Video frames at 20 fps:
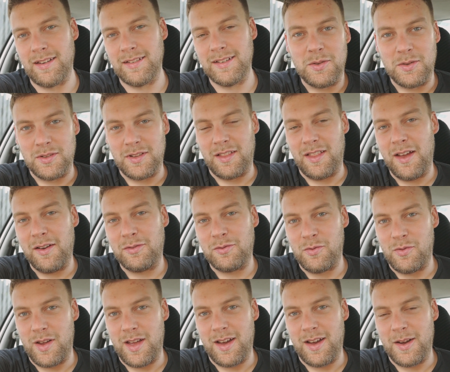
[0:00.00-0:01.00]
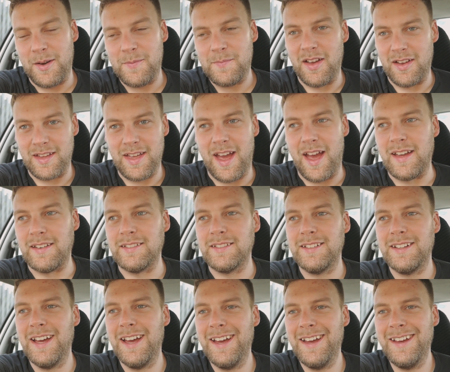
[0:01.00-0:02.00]
Doing the left rear again
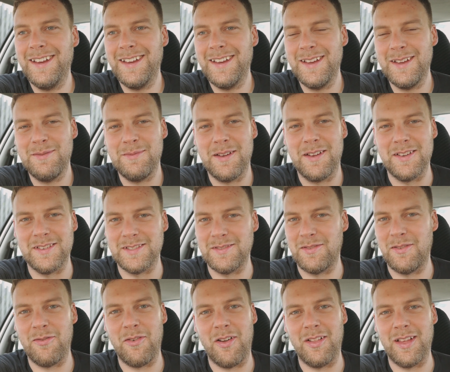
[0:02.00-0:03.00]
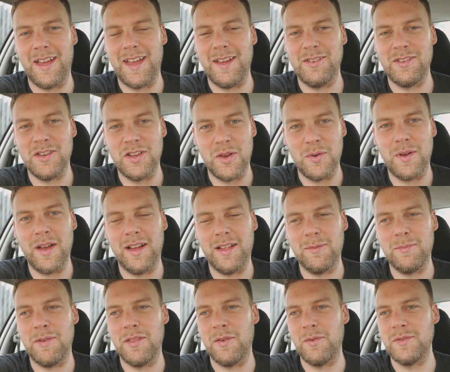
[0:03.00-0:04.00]
because of a faulty new
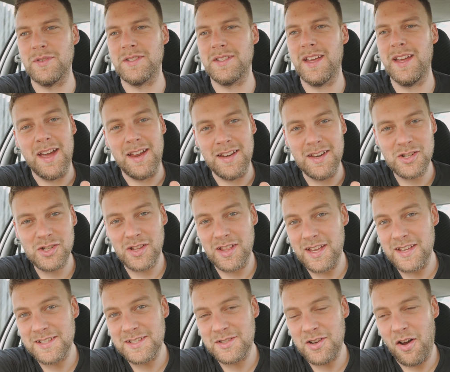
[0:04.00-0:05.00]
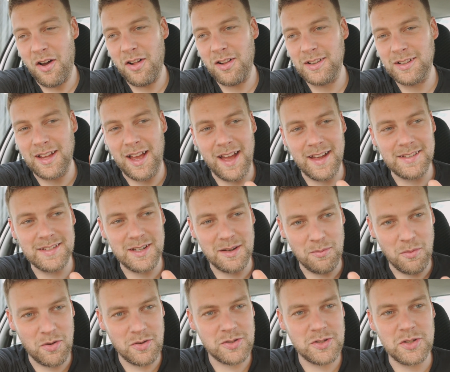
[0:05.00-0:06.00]
caliper that was initially installed, and I'm
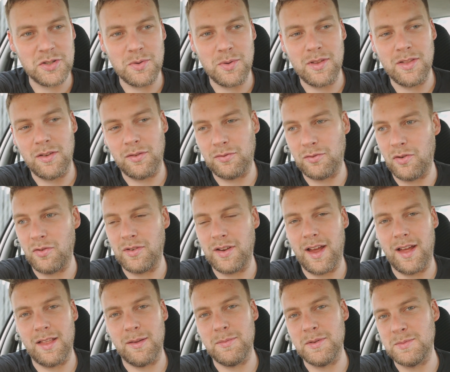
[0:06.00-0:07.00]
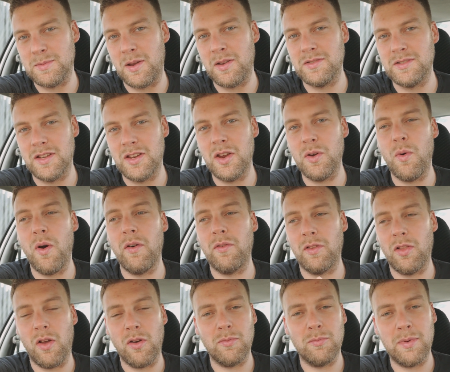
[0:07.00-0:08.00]
also doing the front calipers because they do over
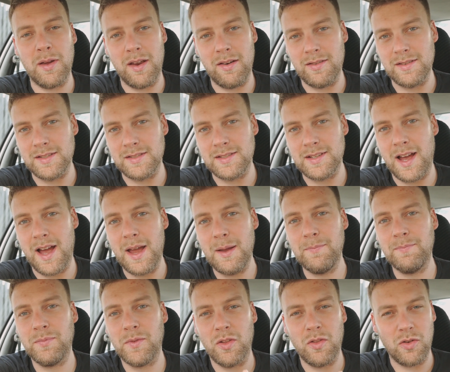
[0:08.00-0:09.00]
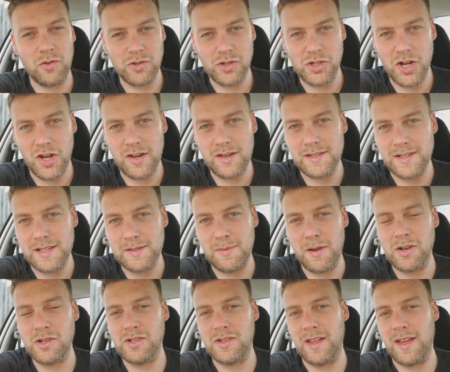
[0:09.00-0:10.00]
long periods of time, long journeys
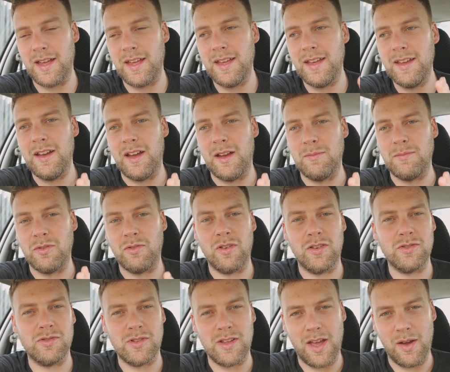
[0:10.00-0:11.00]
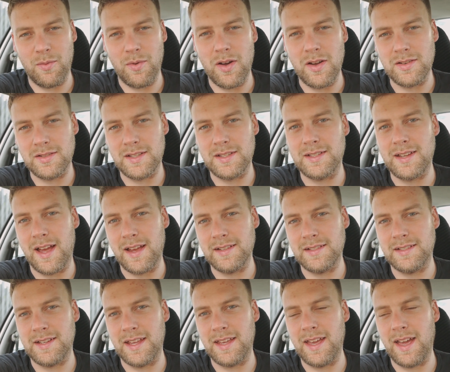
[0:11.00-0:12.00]
especially, they gradually get worse, they start
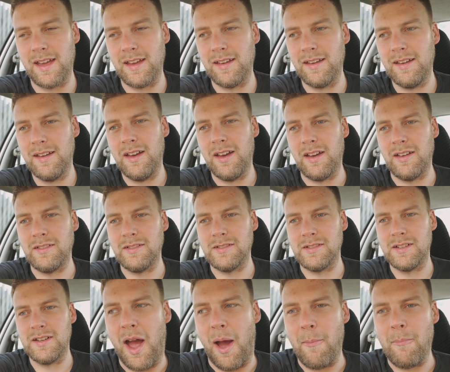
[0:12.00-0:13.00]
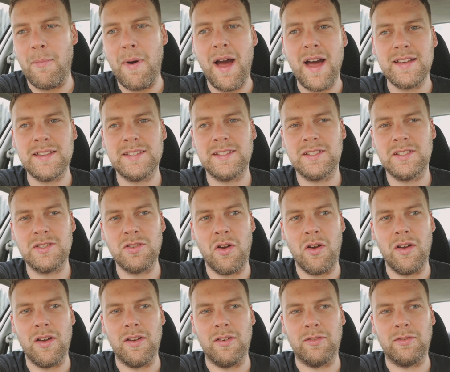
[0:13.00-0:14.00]
sticking, and I'm past
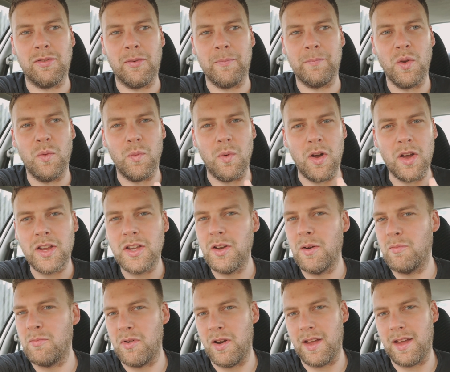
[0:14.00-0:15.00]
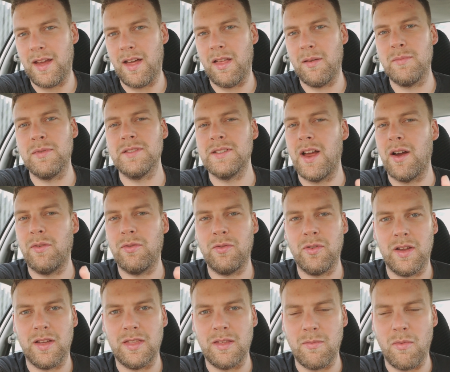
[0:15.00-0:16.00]
sort of working on brake calipers now,
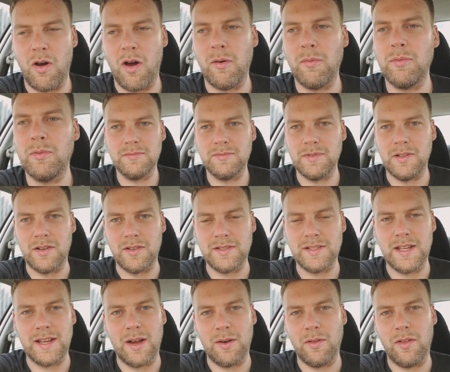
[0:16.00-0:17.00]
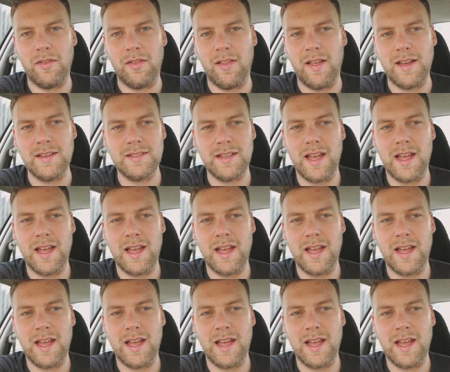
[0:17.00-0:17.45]
freeing them up, you know, seeing how long they last.